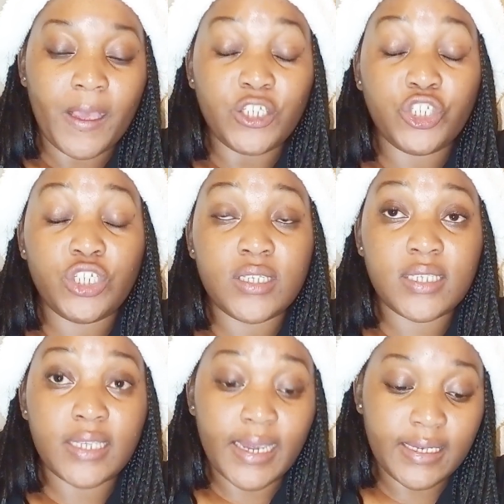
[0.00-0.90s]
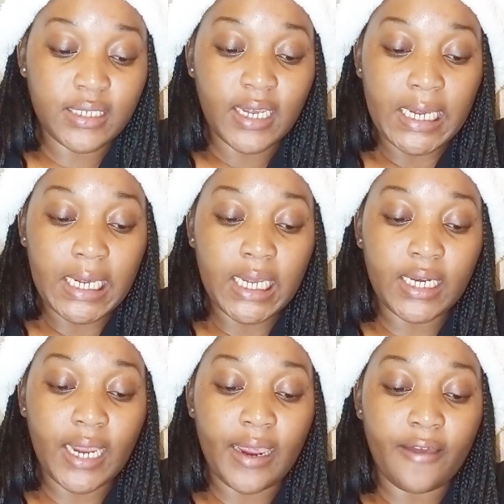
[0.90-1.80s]
she said
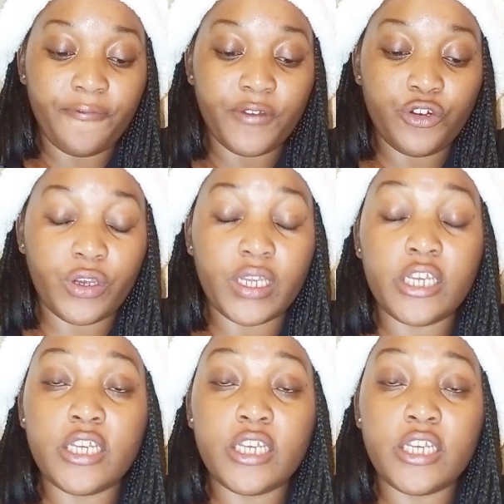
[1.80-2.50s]
in her video